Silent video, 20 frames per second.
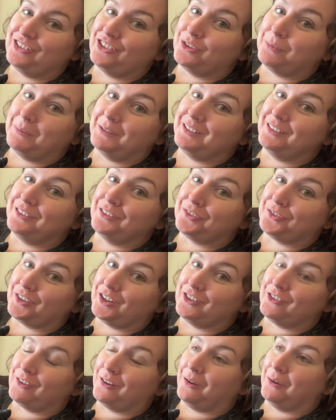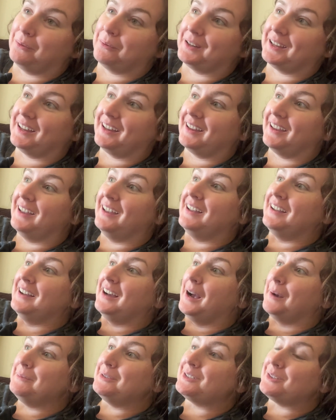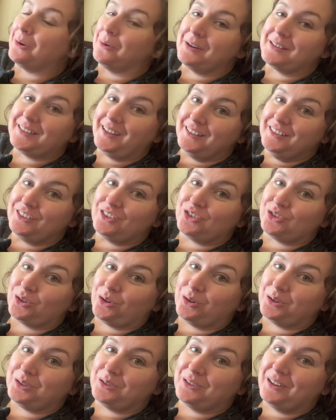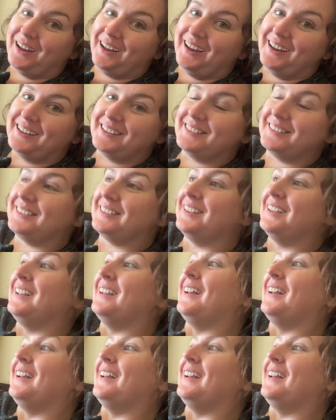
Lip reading: It's been in the fridge all week. I'm so excited to show you guys.